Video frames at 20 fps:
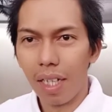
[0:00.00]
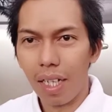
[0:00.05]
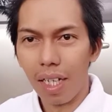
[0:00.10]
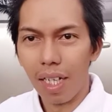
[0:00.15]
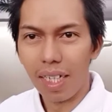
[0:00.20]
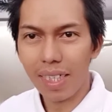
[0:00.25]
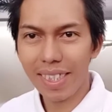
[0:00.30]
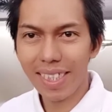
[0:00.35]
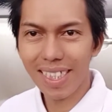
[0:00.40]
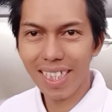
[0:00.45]

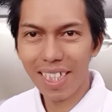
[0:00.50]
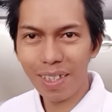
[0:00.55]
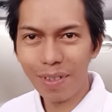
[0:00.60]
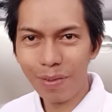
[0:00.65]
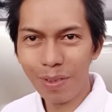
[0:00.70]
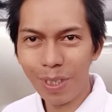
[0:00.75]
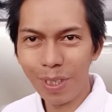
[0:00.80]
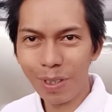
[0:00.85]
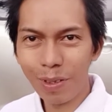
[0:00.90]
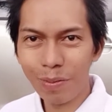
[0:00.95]

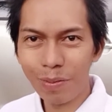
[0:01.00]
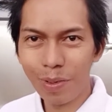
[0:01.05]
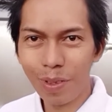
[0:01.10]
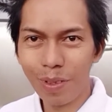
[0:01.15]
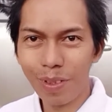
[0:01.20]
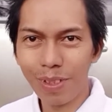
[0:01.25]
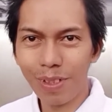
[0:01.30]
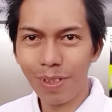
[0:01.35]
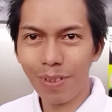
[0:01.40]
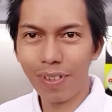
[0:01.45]
Assalamualaikum
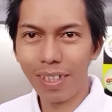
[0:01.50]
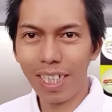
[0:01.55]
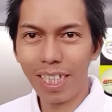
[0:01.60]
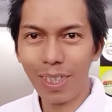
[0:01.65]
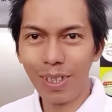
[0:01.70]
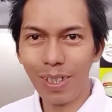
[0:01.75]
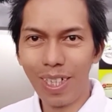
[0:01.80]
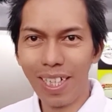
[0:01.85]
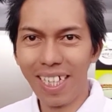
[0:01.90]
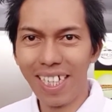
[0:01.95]
warahmatullahi
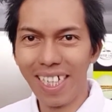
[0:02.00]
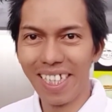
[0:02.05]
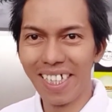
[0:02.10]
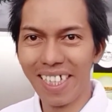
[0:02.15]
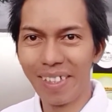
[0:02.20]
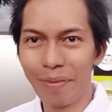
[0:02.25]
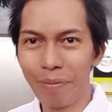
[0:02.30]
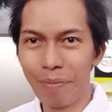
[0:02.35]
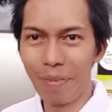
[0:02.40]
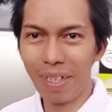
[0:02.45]
wabarakatuh.
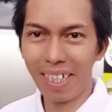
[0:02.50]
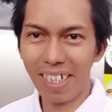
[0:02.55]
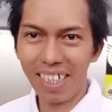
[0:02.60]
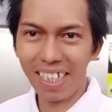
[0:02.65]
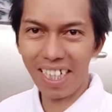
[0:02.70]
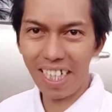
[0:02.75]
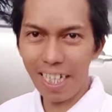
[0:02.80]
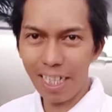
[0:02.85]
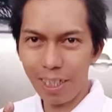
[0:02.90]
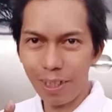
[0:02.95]
Back
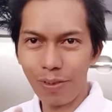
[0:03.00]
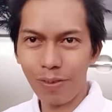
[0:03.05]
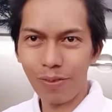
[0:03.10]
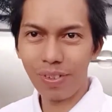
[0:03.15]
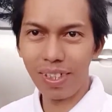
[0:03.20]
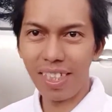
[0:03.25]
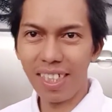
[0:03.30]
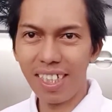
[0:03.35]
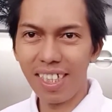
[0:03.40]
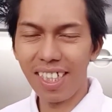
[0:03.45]
again
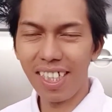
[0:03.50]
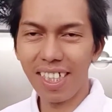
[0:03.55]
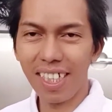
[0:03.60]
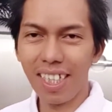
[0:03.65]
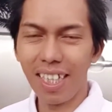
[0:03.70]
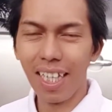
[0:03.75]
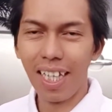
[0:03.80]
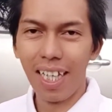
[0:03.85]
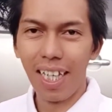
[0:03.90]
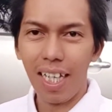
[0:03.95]
with
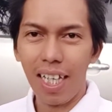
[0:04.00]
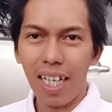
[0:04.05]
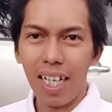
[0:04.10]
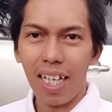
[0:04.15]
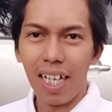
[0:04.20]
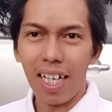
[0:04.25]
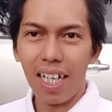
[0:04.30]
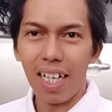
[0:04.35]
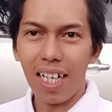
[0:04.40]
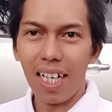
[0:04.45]

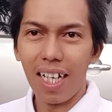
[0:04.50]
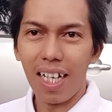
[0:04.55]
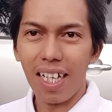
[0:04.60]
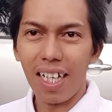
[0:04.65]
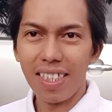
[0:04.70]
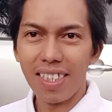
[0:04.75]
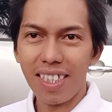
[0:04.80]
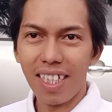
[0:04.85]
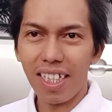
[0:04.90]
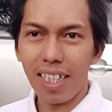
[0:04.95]

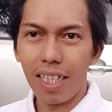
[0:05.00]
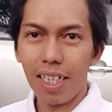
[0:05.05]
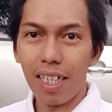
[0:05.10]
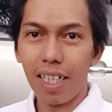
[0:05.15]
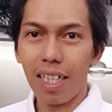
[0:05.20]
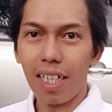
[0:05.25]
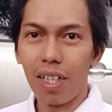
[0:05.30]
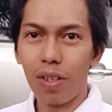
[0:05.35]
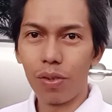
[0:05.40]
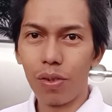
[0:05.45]

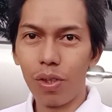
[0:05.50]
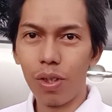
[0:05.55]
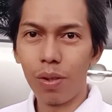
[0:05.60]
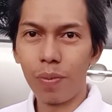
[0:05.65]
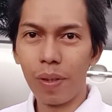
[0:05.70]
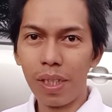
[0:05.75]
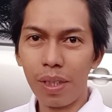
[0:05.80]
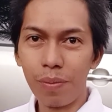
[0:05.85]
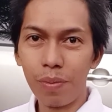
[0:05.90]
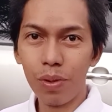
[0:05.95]
channel Auto
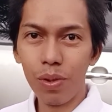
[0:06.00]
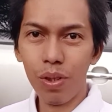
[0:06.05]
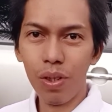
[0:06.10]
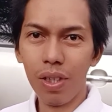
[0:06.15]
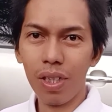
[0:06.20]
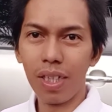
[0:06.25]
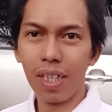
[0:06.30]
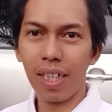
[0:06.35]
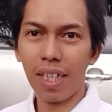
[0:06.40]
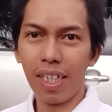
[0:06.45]
5000,
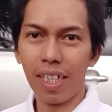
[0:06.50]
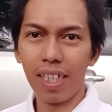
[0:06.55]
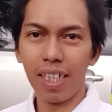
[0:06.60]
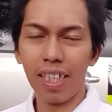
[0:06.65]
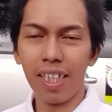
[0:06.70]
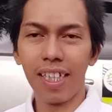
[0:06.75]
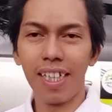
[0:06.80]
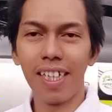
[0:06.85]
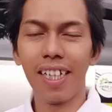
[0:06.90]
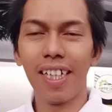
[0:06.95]

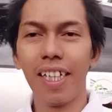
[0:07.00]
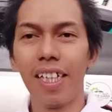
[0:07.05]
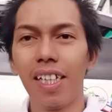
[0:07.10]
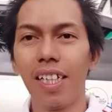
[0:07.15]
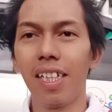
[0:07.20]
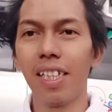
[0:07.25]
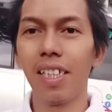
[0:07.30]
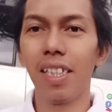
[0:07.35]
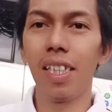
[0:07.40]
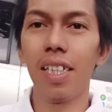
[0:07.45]

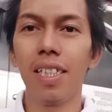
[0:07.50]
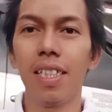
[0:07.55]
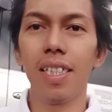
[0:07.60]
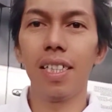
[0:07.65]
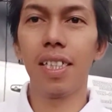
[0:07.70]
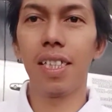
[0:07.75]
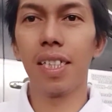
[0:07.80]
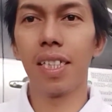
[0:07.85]
and this is